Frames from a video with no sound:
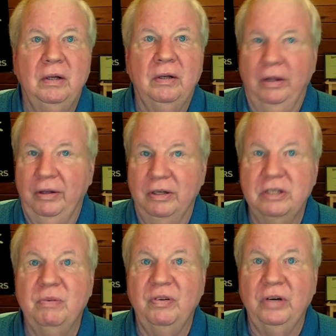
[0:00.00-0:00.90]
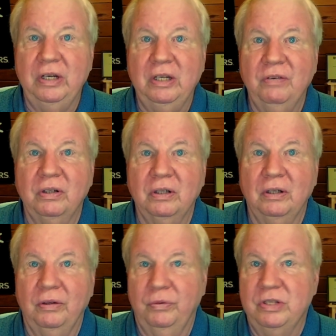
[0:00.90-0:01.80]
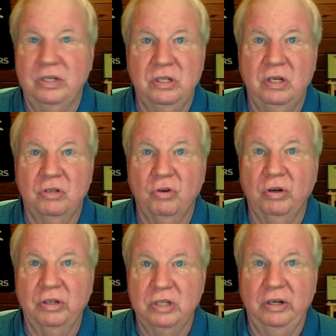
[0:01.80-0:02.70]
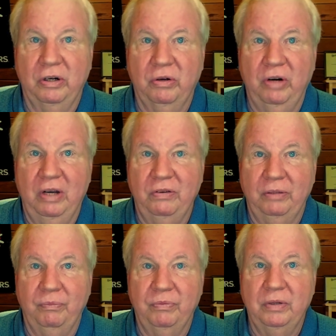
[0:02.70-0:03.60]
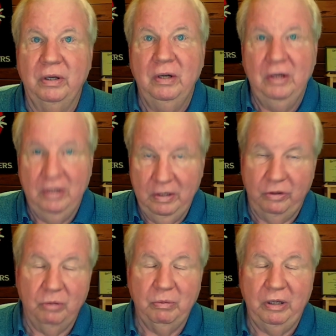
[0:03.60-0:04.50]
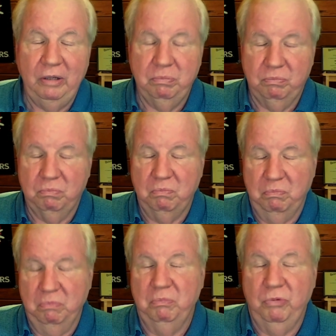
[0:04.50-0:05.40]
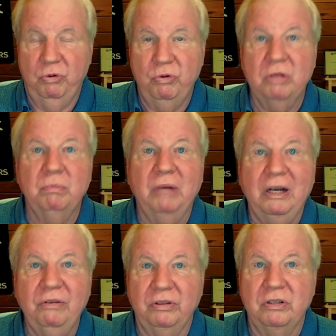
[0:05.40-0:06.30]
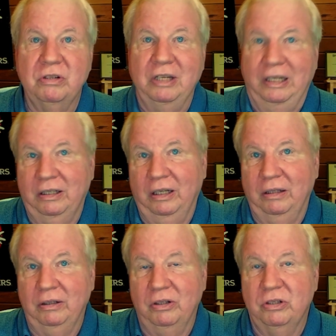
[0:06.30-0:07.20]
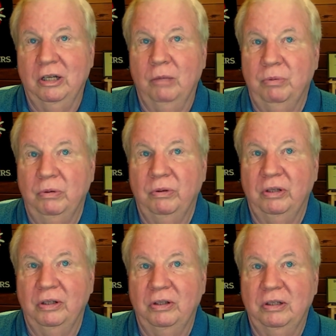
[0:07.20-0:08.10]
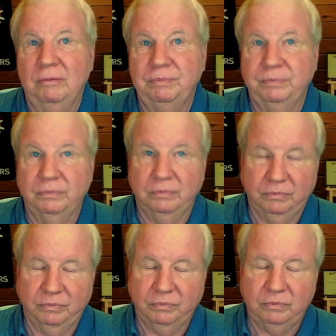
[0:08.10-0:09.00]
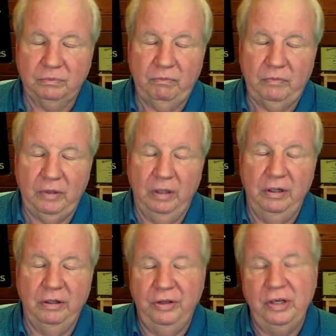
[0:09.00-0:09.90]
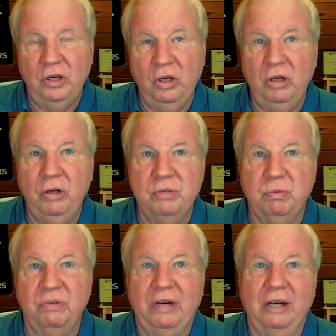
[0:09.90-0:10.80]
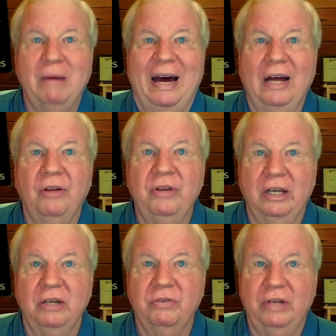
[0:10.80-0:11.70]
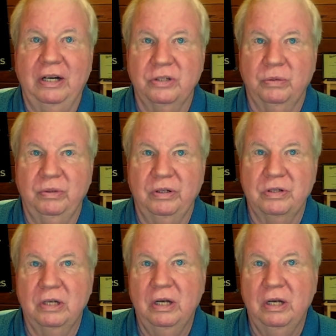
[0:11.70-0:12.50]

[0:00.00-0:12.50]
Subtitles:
And this is very difficult, resisting a strong desire or craving. You may use some mindfulness techniques to help you with this. Another thing you can do is provide a mild negative consequence.